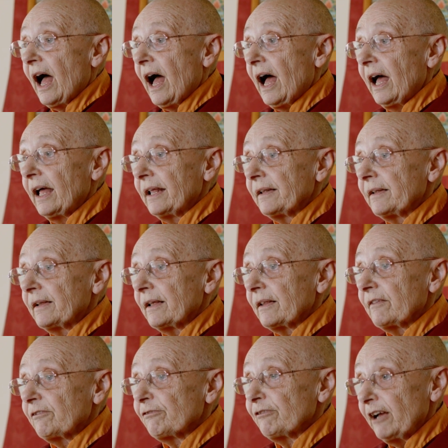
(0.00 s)

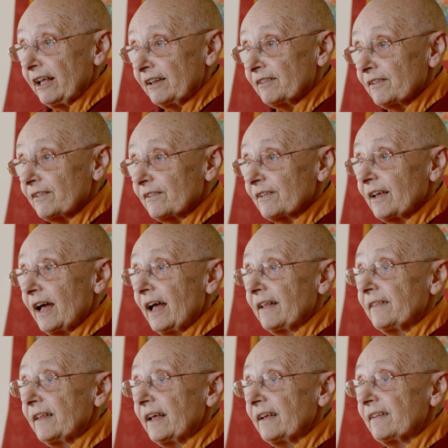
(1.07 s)
and friends,
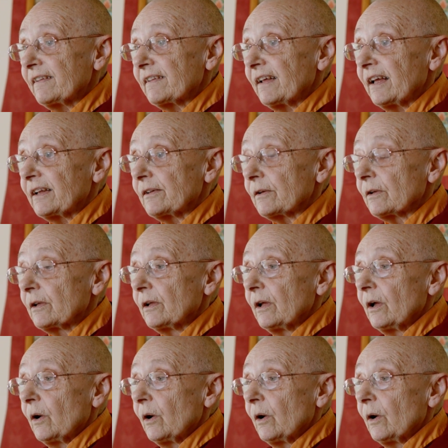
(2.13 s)
and they said,